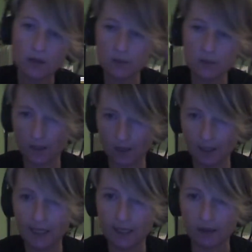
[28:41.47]
As long
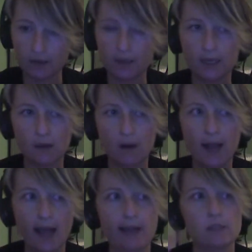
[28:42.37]
as we're clear
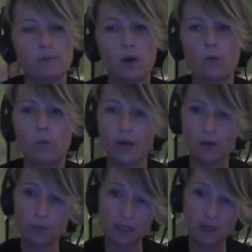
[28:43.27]
in our heads
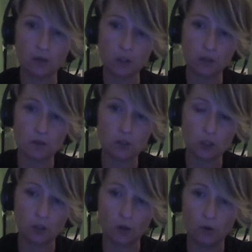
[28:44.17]
about where we need our
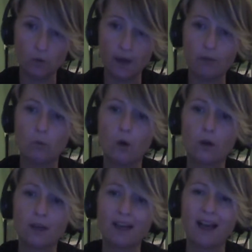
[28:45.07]
students to go and
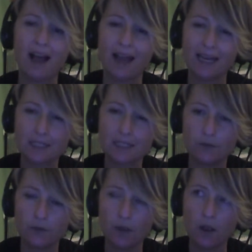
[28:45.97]
what
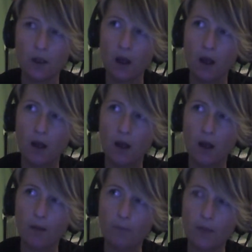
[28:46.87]
kinds of
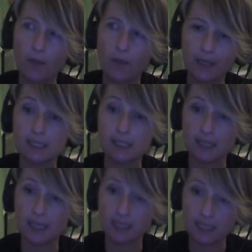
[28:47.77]
abilities
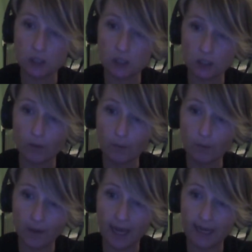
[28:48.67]
they need to
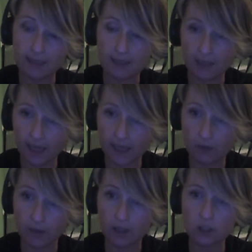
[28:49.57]
apply to
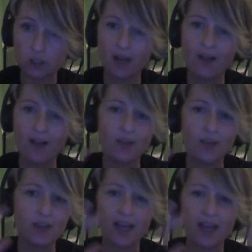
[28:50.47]
language,
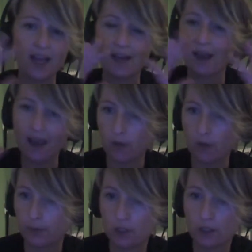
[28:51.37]
then every
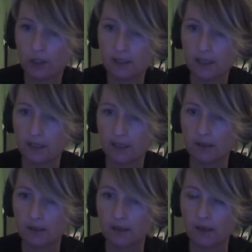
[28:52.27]

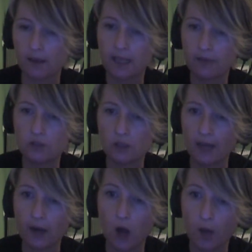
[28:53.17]
opportunity gives you that
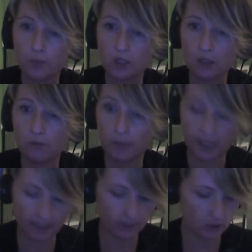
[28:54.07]
option of being
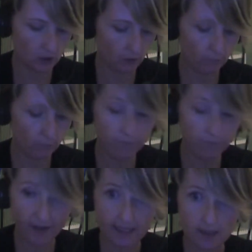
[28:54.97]
able to
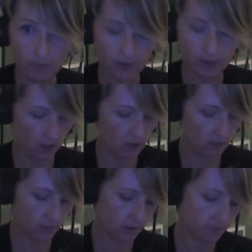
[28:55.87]
find something
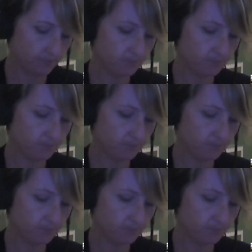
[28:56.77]
useful.